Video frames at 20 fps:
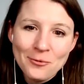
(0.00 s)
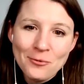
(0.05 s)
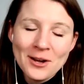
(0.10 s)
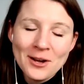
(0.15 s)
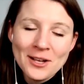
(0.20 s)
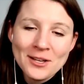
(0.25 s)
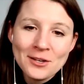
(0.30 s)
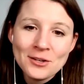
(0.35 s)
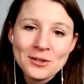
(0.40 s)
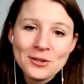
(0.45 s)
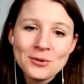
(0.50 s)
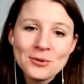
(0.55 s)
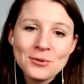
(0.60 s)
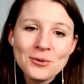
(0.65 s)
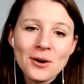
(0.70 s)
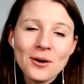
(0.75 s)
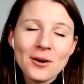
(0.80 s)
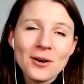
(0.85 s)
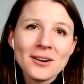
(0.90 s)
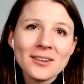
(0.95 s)
when you
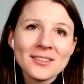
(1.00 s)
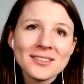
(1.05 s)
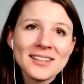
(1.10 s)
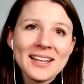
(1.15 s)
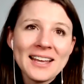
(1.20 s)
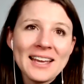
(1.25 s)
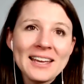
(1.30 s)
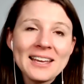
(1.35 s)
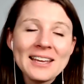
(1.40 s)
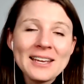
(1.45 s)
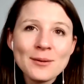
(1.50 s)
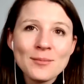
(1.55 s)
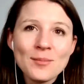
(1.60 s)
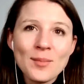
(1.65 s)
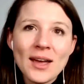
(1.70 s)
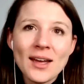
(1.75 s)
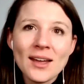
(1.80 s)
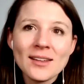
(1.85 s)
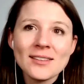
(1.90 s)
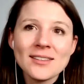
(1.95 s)
are laying in
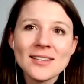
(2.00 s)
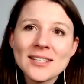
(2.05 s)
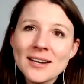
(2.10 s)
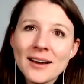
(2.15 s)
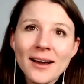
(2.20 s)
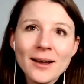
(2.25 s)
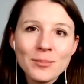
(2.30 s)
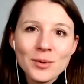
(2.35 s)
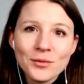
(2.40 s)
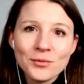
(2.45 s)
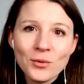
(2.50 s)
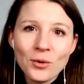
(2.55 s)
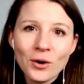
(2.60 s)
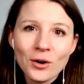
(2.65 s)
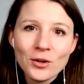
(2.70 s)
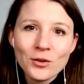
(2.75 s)
bed the night before,